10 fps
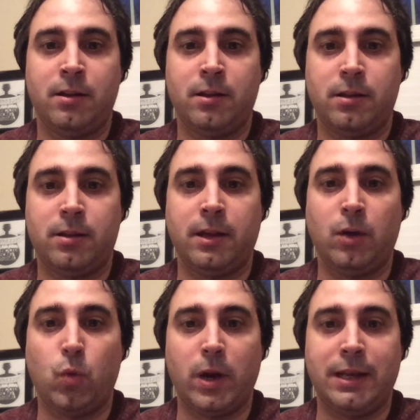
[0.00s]

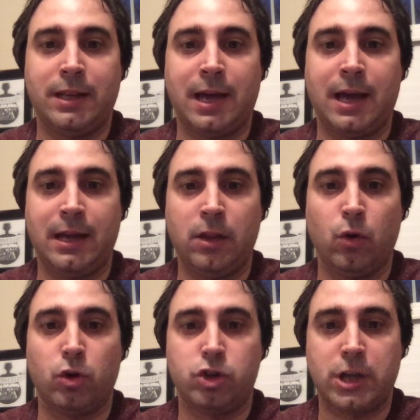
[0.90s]

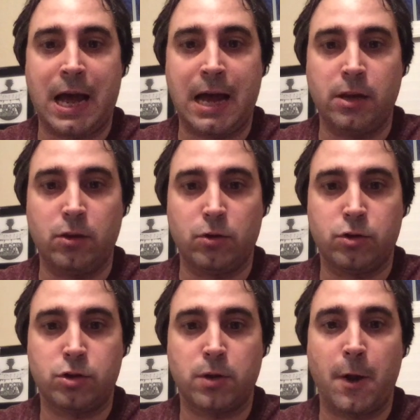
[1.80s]
52
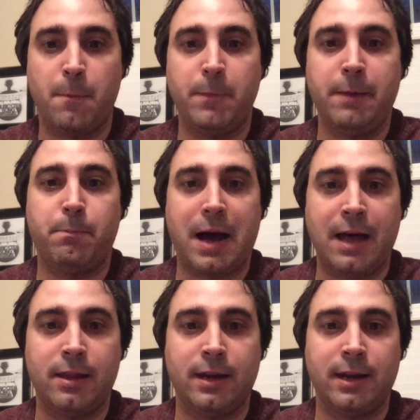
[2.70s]
años. Mi
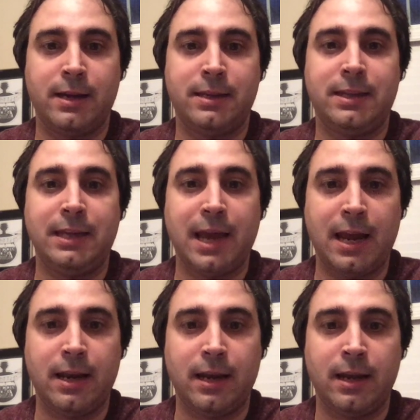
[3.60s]
padre
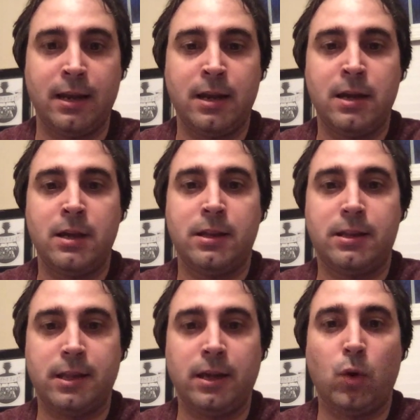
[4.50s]
tiene
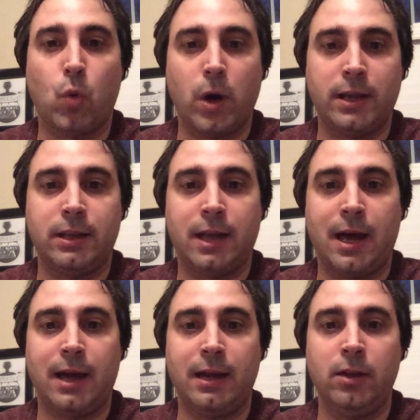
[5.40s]

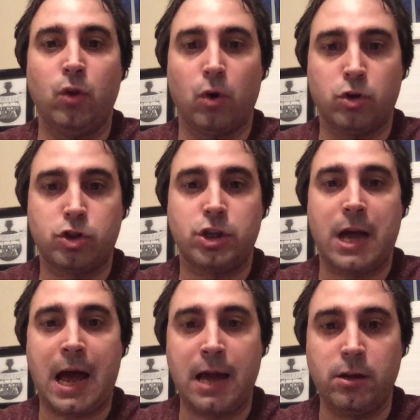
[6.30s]
52
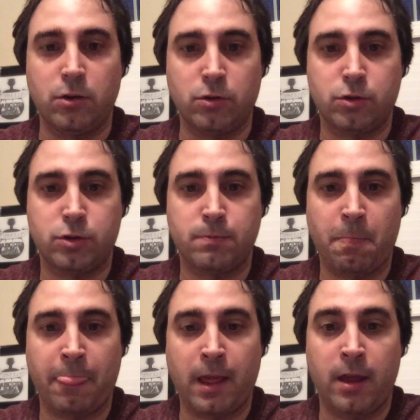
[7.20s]
años.
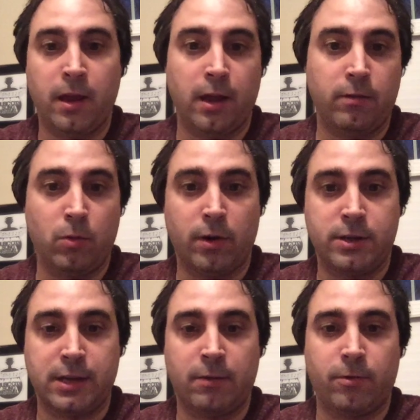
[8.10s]
If you want to
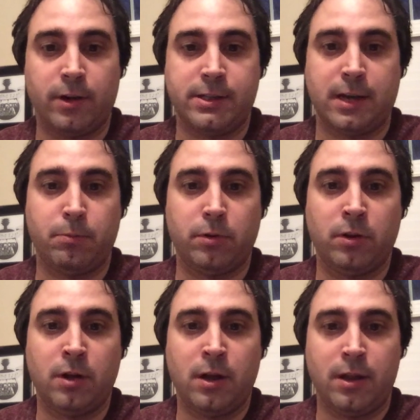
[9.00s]
say, for example,
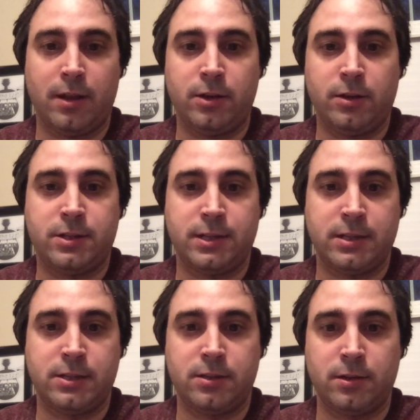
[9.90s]
that your
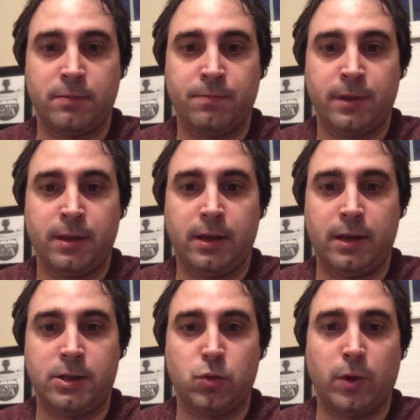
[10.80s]
sister
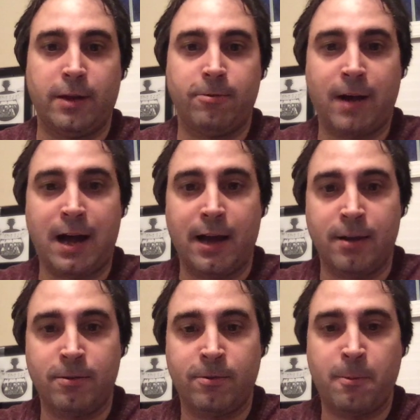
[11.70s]
is 25,